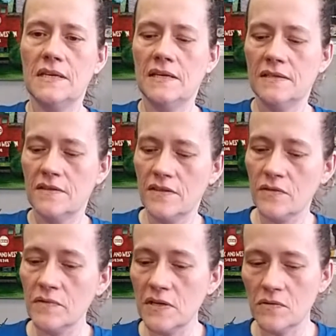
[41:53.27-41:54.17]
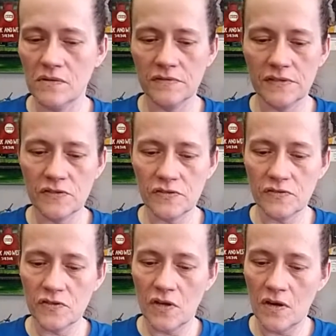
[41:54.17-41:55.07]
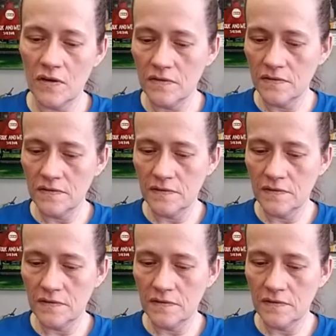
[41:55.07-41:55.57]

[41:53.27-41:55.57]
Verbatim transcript: and three quarters inches tall.